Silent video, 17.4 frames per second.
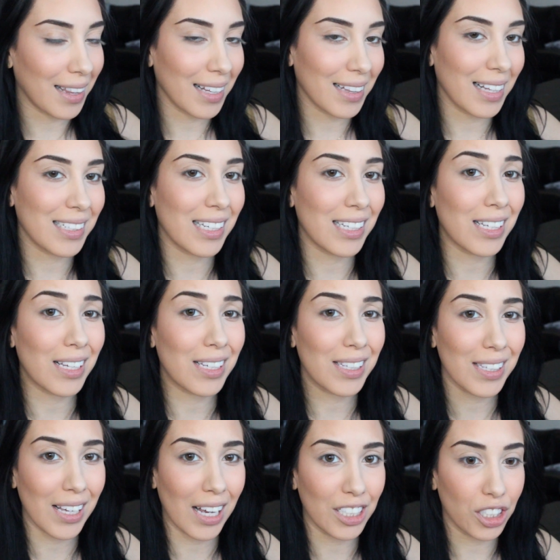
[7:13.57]
I think this is
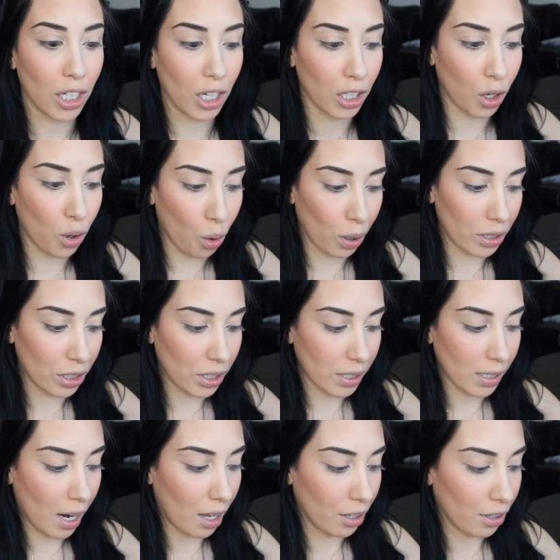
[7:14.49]
such a
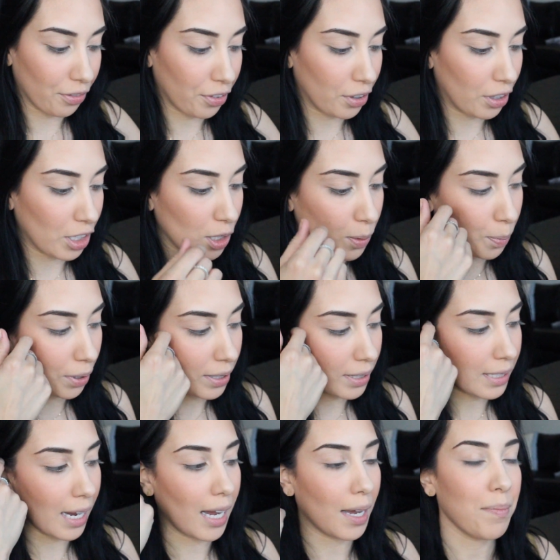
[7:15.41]
gorgeous color for the
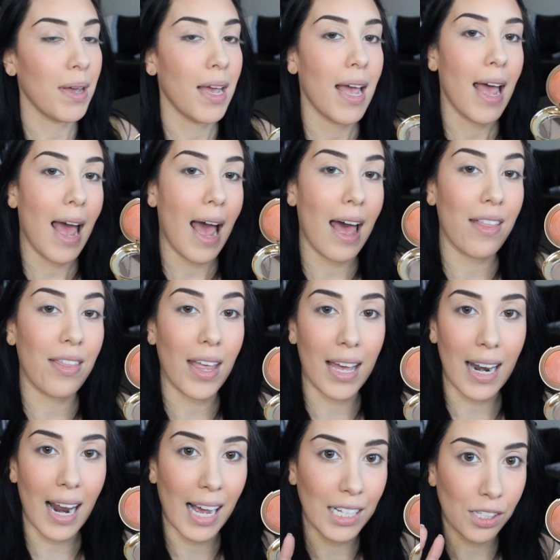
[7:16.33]
springtime. And
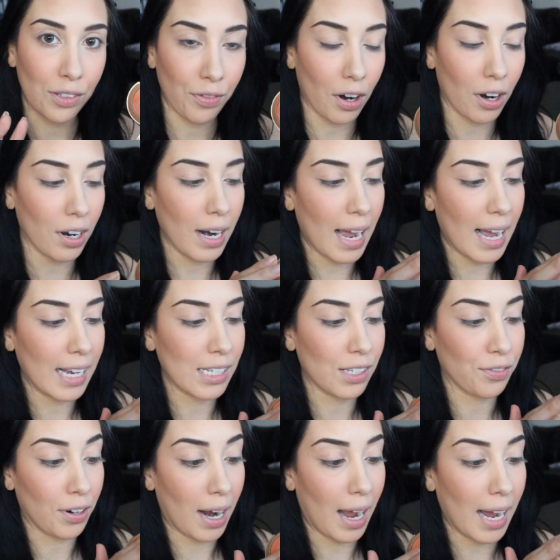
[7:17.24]
then as far
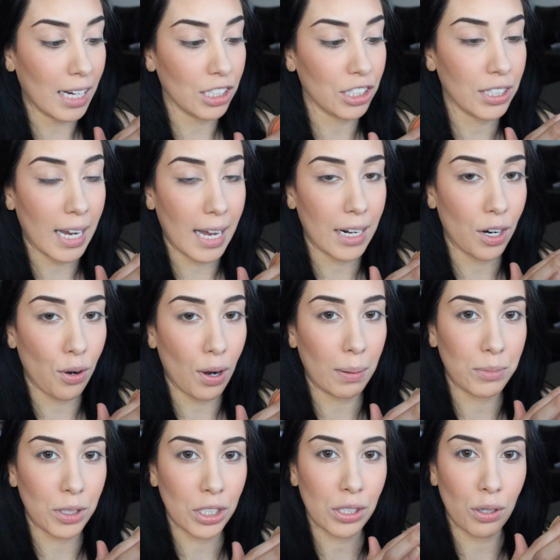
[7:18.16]
as for
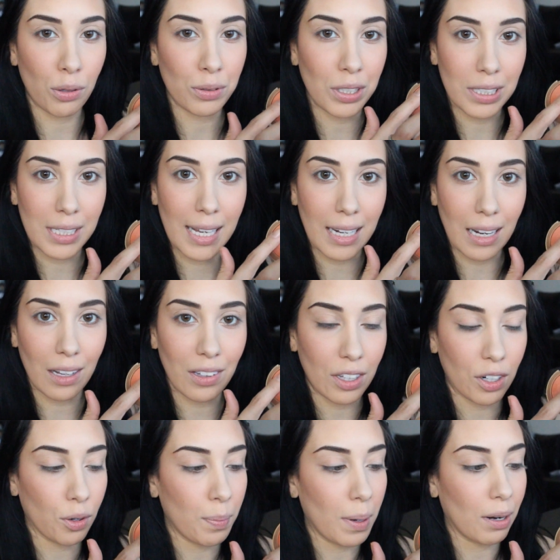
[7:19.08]
eyeshadow, I'm just going to take a
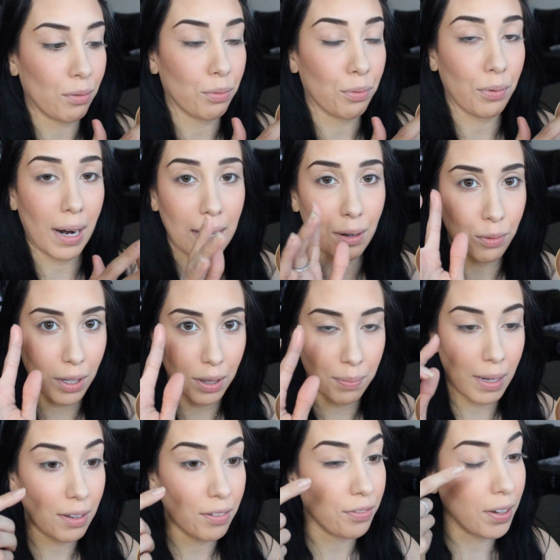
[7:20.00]
little bit right
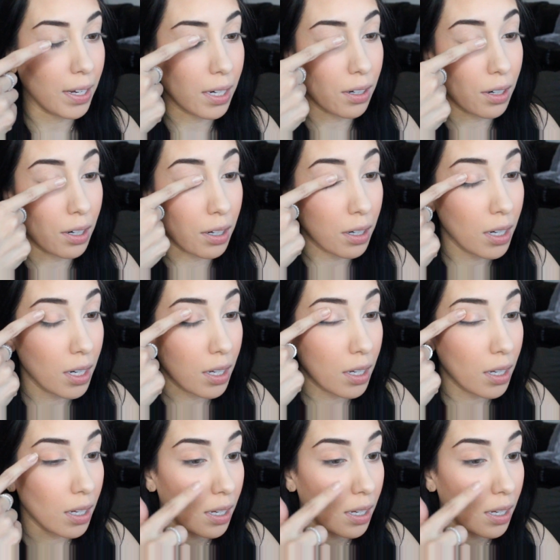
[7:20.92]
with my finger.